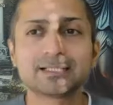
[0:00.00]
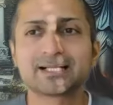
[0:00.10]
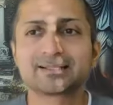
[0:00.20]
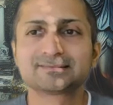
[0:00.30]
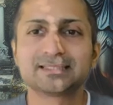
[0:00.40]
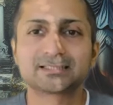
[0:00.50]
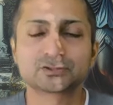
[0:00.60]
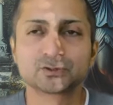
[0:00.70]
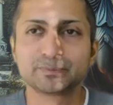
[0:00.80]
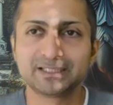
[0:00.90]
I guess that
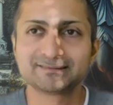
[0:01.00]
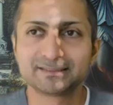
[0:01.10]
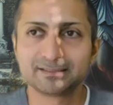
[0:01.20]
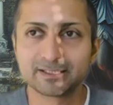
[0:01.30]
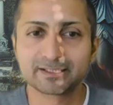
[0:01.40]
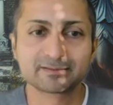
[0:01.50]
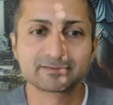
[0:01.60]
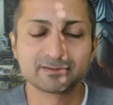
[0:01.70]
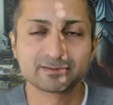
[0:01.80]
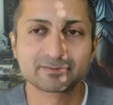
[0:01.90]
should be easy, like
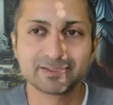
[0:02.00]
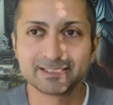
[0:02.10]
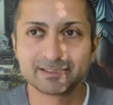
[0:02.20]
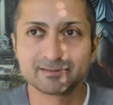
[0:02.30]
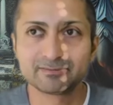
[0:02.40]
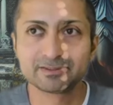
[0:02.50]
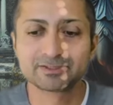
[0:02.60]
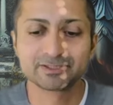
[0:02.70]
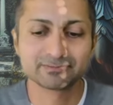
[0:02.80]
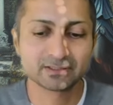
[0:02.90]
uh, creating a
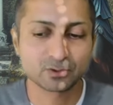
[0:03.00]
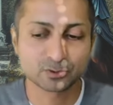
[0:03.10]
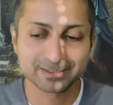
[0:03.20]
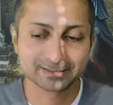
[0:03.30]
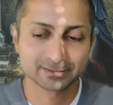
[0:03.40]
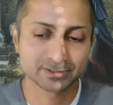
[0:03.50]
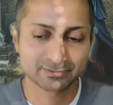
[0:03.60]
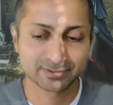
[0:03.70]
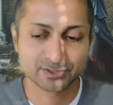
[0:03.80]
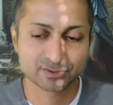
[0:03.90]
retrieval augmented
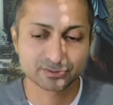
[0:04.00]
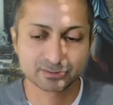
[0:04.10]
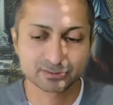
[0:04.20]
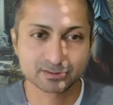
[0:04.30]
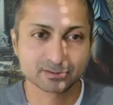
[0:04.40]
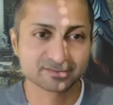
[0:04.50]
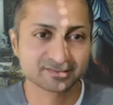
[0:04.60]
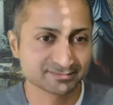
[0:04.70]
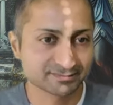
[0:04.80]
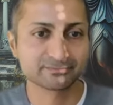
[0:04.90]
generation uh,
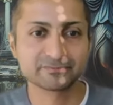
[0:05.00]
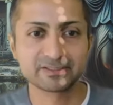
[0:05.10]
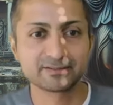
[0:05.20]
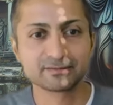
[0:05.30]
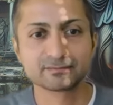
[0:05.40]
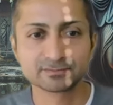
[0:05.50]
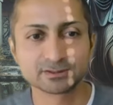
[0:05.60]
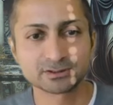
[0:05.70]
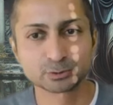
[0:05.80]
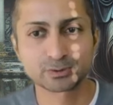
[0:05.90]
system where
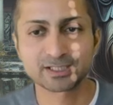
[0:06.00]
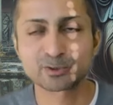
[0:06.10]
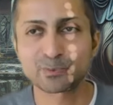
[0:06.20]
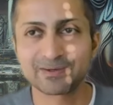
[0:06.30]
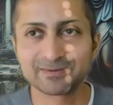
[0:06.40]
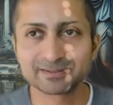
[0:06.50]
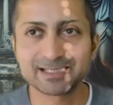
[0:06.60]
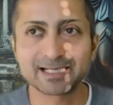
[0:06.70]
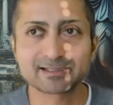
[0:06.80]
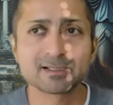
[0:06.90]
you can query the
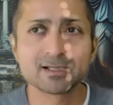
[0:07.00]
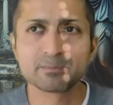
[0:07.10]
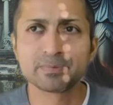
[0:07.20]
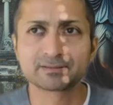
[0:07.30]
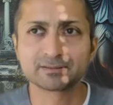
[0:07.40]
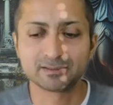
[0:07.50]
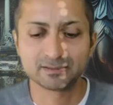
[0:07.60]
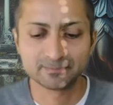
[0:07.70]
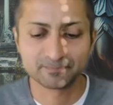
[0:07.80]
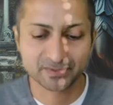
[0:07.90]
act. But
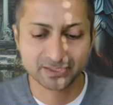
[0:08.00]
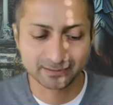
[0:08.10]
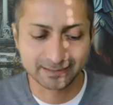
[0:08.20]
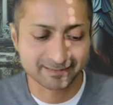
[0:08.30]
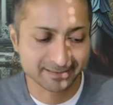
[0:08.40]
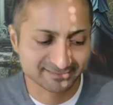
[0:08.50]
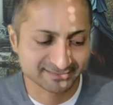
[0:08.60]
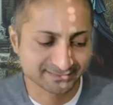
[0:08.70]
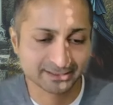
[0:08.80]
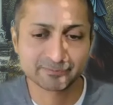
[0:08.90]
um, ethics
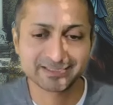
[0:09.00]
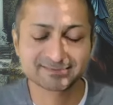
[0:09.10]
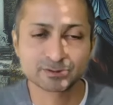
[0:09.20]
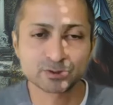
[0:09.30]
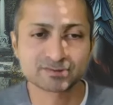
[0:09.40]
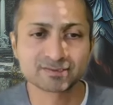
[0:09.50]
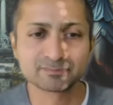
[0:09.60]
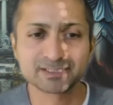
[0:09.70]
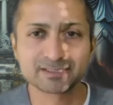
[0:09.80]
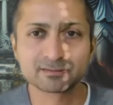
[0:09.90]
is anyways not
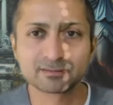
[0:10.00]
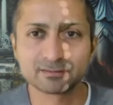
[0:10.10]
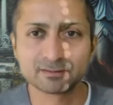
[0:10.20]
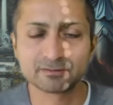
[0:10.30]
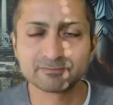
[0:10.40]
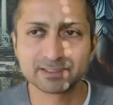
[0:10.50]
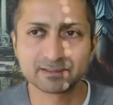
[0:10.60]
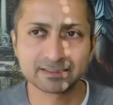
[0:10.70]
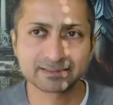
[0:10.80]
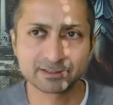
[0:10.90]
something uh,
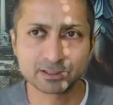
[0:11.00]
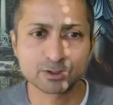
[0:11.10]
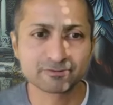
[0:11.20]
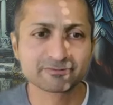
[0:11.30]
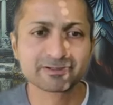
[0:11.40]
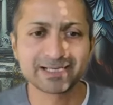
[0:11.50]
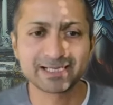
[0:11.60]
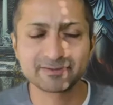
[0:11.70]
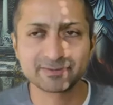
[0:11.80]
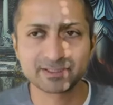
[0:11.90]
where like there are a lot of gray
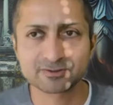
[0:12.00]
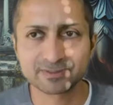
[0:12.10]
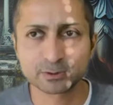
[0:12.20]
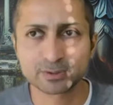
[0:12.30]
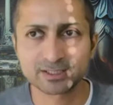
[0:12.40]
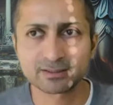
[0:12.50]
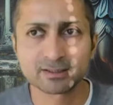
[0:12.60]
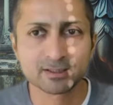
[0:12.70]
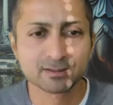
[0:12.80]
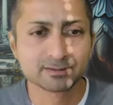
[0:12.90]
areas where you
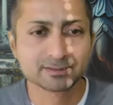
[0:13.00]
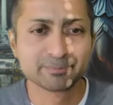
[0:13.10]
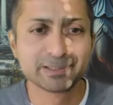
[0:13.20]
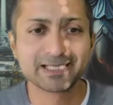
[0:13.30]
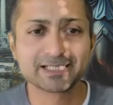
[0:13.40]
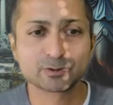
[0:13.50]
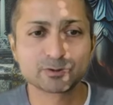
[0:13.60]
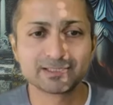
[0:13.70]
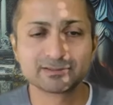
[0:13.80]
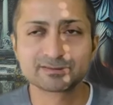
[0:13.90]
can debate
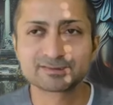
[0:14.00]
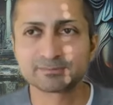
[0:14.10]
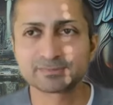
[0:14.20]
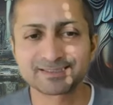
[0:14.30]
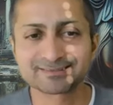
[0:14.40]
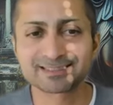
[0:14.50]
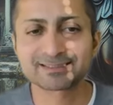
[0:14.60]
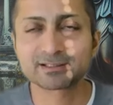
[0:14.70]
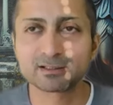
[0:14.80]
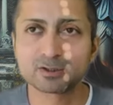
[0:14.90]
on whether something is
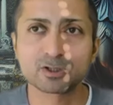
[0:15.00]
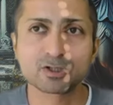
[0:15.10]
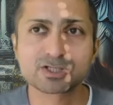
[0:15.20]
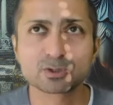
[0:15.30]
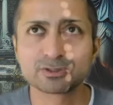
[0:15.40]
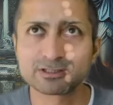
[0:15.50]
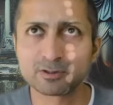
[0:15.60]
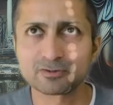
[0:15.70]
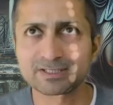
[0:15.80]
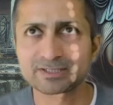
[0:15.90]
ethical or not. So there'll
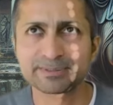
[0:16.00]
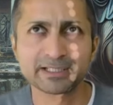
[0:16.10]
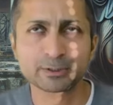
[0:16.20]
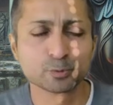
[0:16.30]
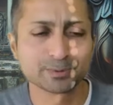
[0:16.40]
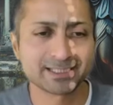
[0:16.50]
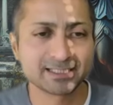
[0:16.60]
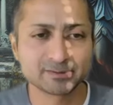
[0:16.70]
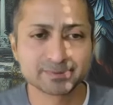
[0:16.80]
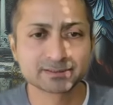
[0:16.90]
always be a human
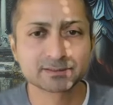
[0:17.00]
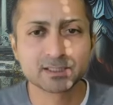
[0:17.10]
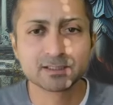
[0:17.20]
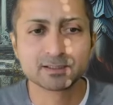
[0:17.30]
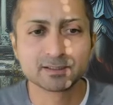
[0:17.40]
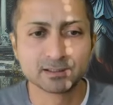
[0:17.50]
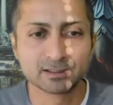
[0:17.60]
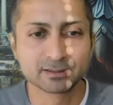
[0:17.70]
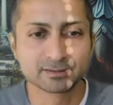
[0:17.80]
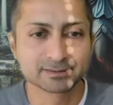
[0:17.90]
element
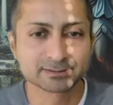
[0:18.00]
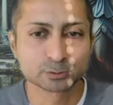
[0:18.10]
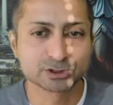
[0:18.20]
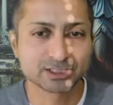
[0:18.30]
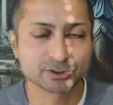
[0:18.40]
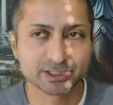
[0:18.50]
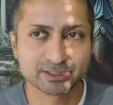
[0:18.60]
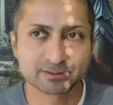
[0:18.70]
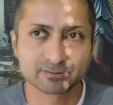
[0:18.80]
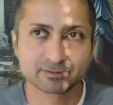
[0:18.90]
uh, into
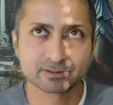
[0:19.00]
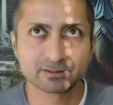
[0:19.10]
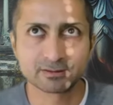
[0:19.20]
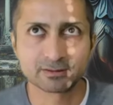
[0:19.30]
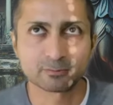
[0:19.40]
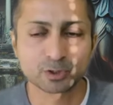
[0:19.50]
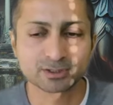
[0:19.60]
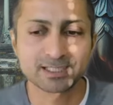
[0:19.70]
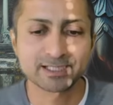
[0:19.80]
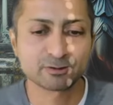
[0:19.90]
judging uh,
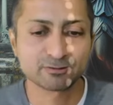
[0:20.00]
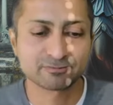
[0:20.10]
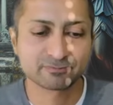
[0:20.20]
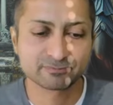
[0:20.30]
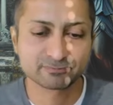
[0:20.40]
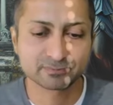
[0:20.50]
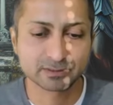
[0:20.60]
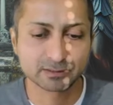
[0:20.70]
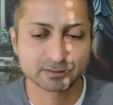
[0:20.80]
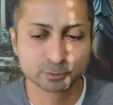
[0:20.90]
what kind of
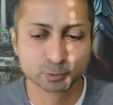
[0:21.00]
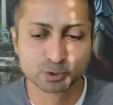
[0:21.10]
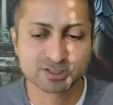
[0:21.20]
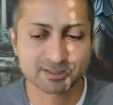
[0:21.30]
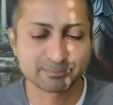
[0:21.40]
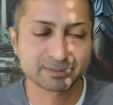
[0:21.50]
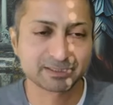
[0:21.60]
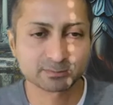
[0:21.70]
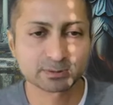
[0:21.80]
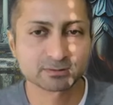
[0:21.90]
uh, rules are
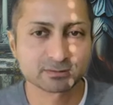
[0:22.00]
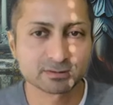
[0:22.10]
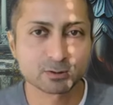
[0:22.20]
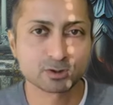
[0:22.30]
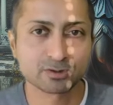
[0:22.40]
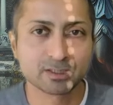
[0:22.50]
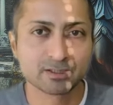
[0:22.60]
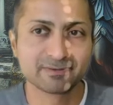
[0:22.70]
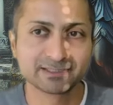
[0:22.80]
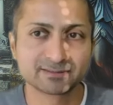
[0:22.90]
applicable or
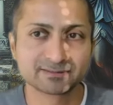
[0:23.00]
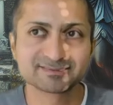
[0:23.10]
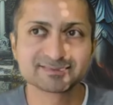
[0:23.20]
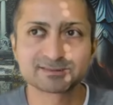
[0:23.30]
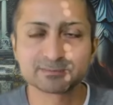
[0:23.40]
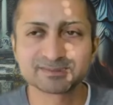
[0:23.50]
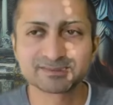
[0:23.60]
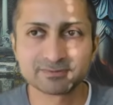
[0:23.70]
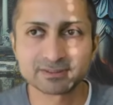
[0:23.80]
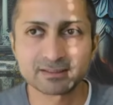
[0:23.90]
whether the system is
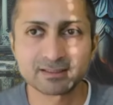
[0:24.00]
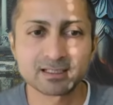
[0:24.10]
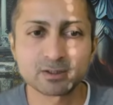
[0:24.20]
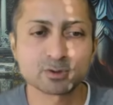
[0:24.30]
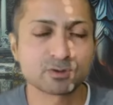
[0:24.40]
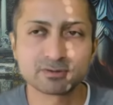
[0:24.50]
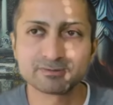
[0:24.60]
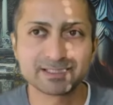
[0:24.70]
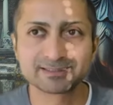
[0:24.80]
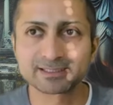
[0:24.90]
even allowed
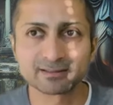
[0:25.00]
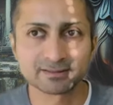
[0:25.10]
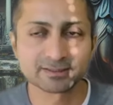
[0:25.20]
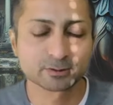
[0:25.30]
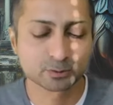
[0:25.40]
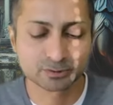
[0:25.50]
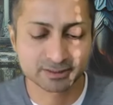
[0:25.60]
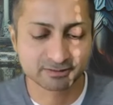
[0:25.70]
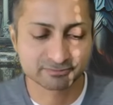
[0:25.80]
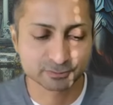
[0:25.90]
or ethically good
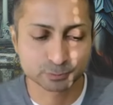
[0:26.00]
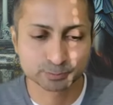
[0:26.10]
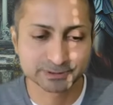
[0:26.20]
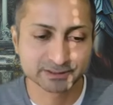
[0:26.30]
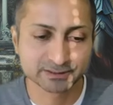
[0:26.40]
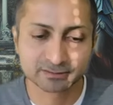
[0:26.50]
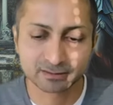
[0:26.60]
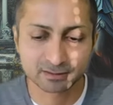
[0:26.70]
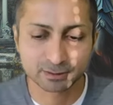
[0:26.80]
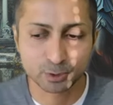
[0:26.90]
enough to be
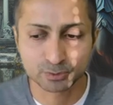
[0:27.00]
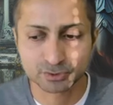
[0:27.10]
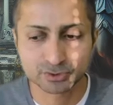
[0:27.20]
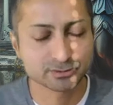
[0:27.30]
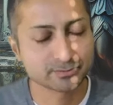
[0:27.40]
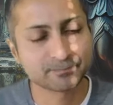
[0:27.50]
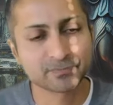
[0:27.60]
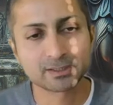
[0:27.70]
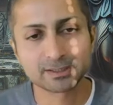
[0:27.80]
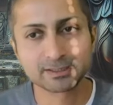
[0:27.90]
launched
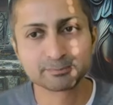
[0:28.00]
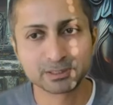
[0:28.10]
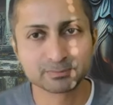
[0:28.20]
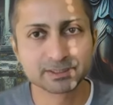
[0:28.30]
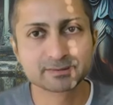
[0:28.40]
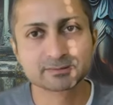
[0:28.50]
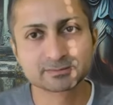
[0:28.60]
in public.